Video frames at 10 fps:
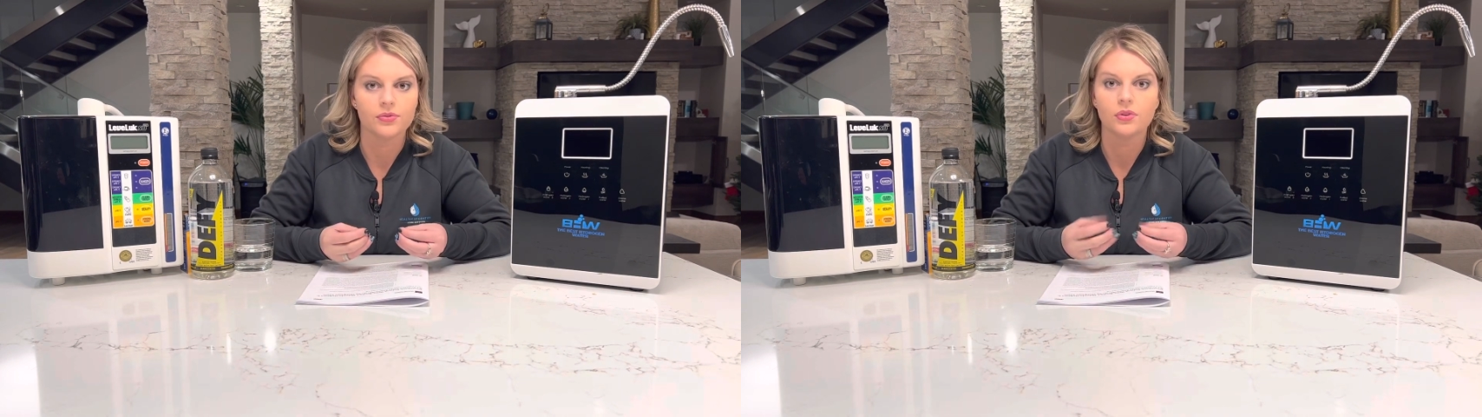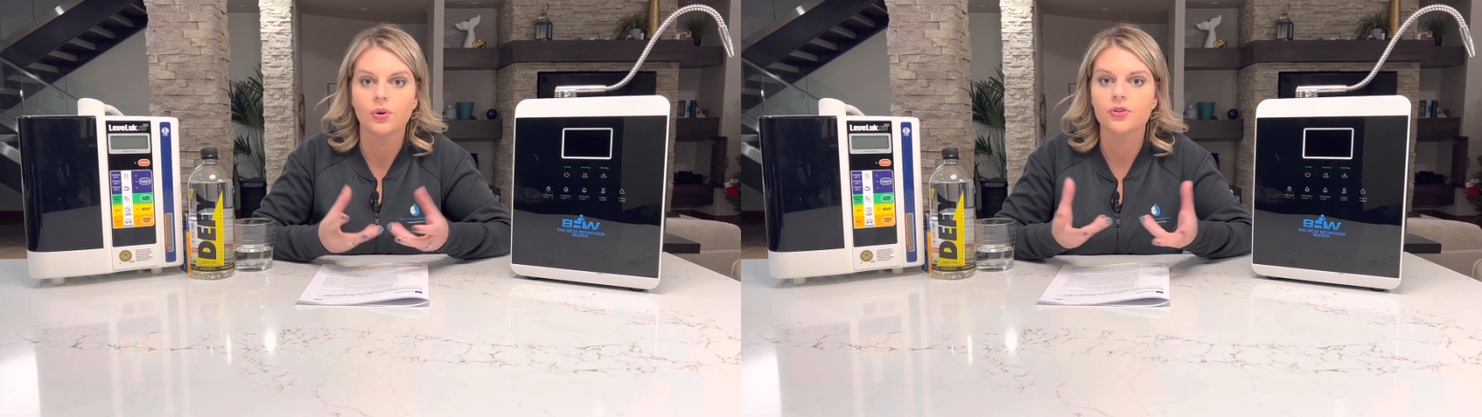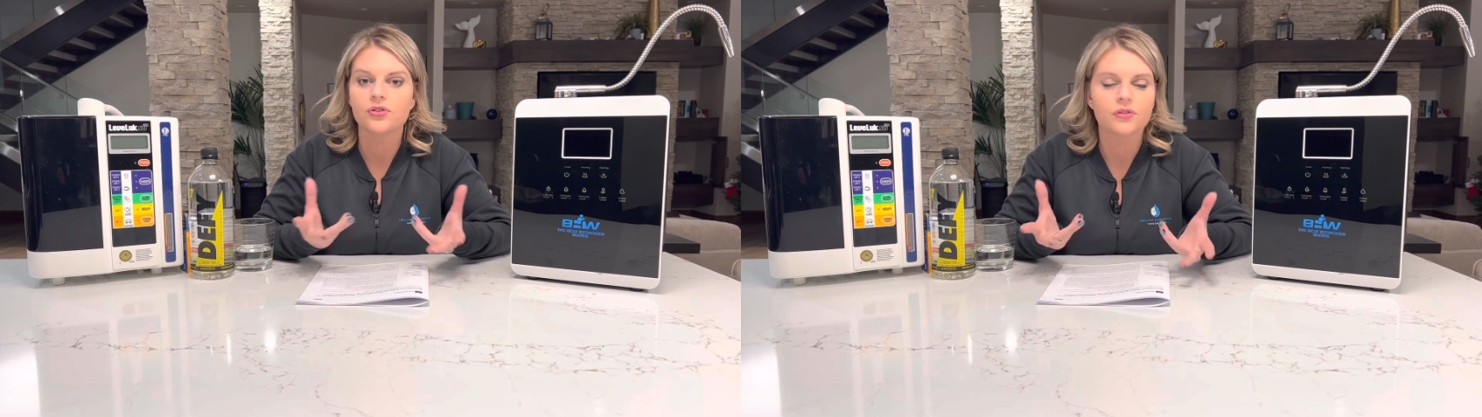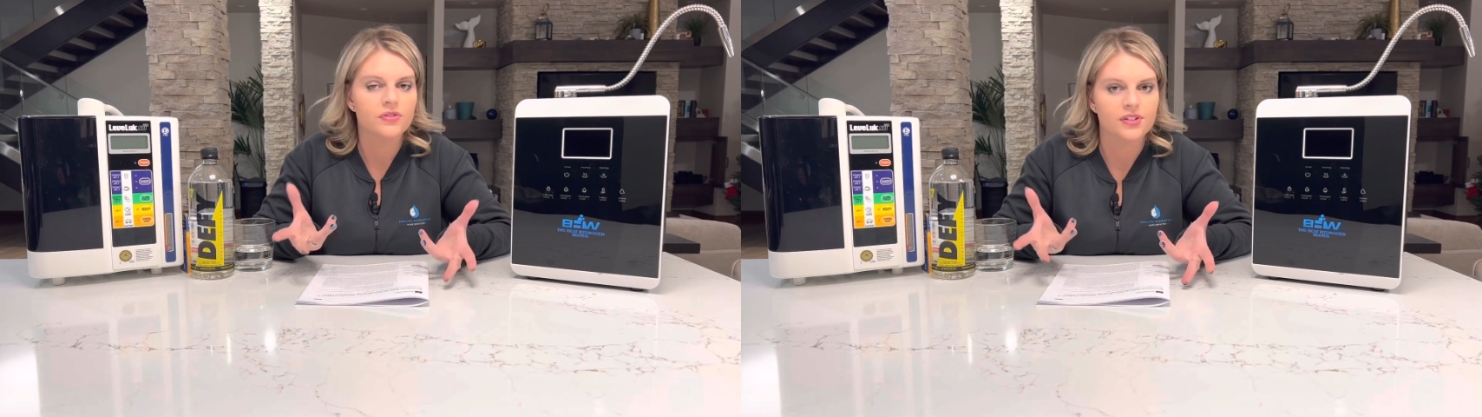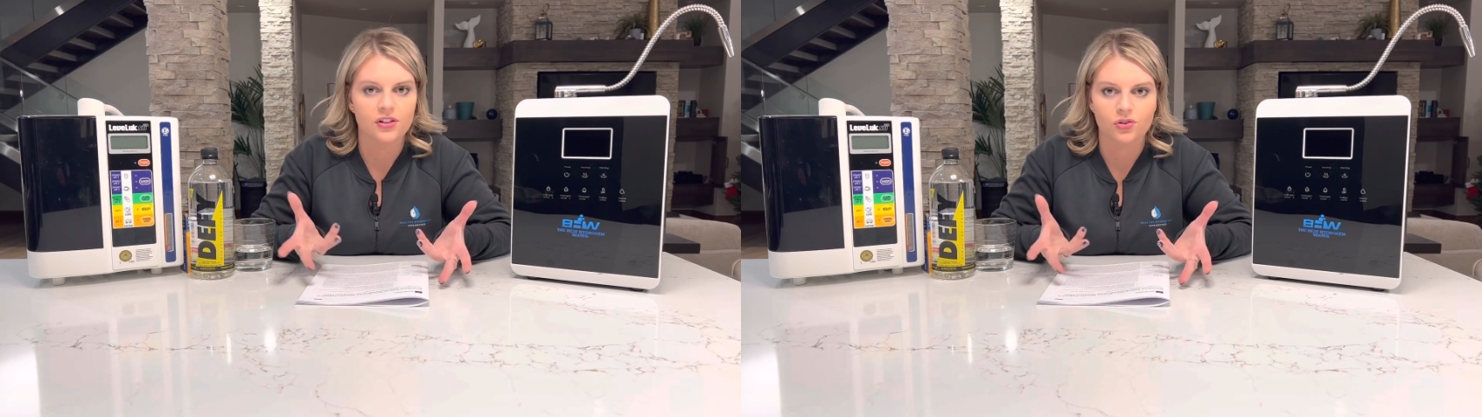lower
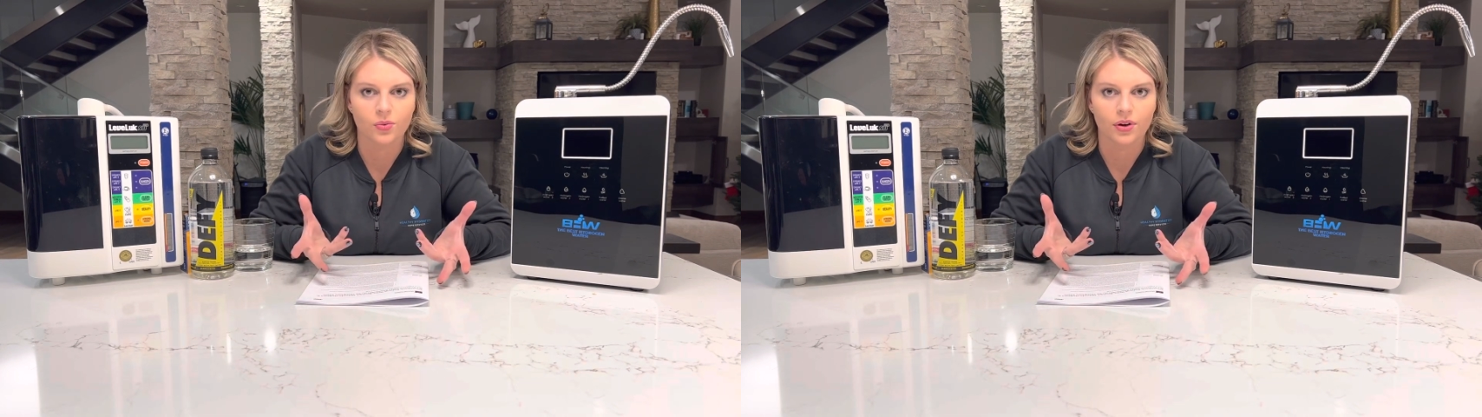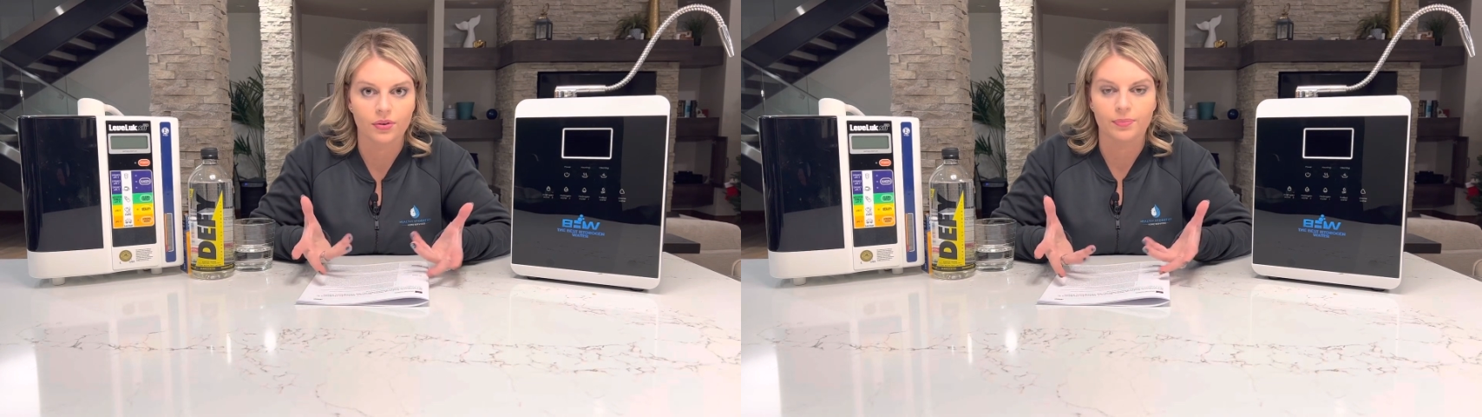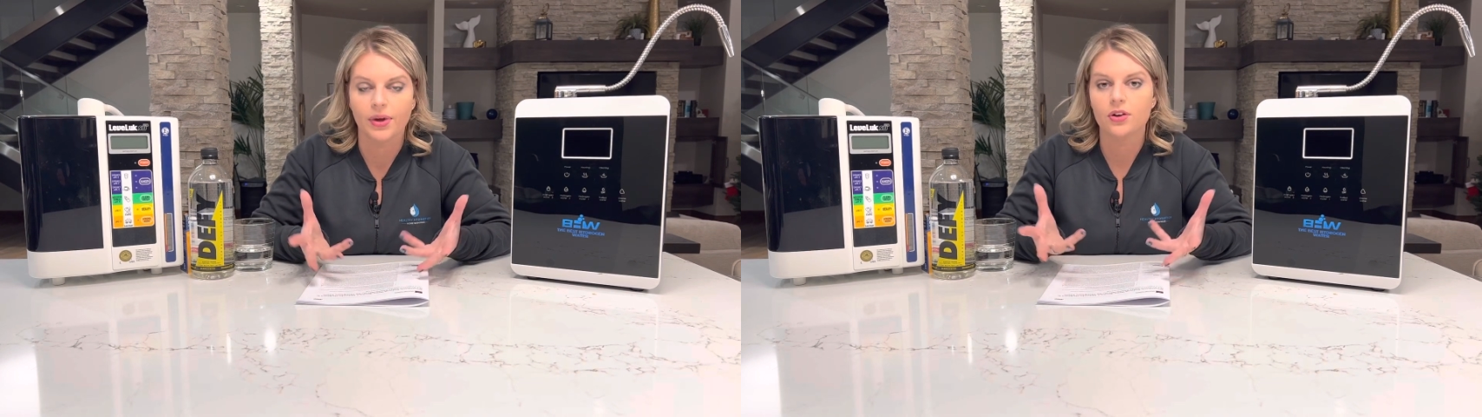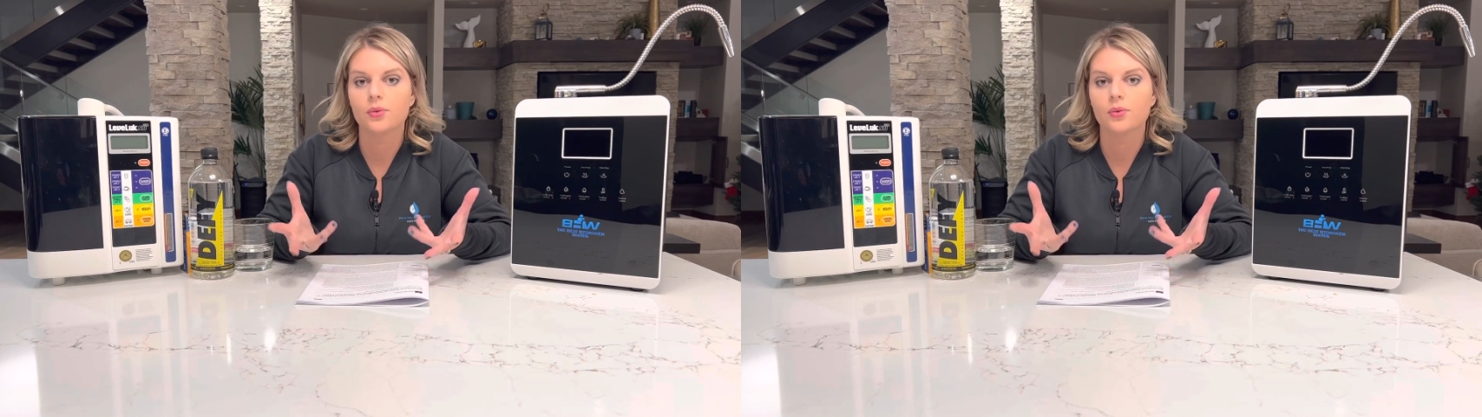surface tension water or better